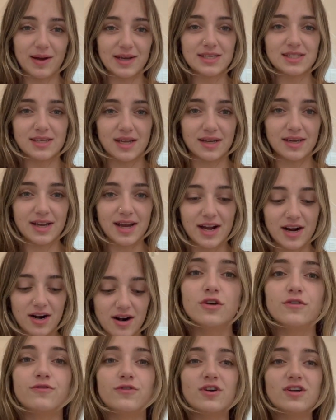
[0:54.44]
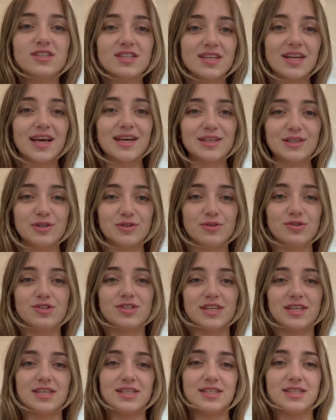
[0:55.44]
skincare. The first thing I
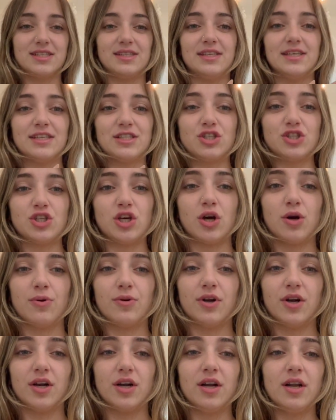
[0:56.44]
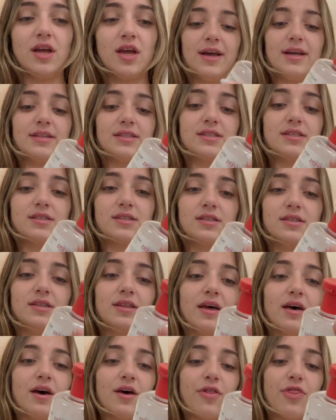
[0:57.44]
use is this toner. It's
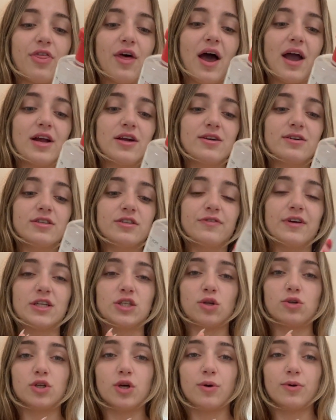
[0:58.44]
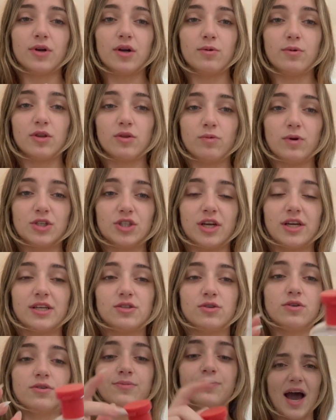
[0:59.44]
the Thayer's Facial Toner with Witch
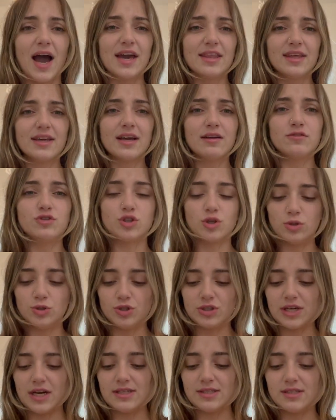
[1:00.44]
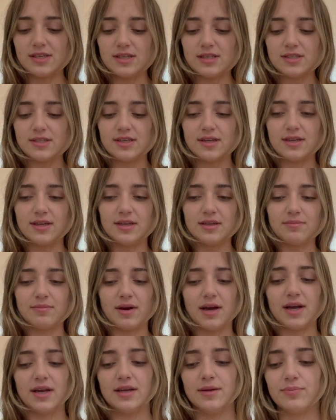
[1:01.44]
Hazel. I think I've showed you guys this in
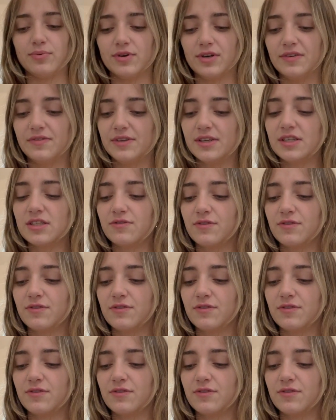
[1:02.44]
my previous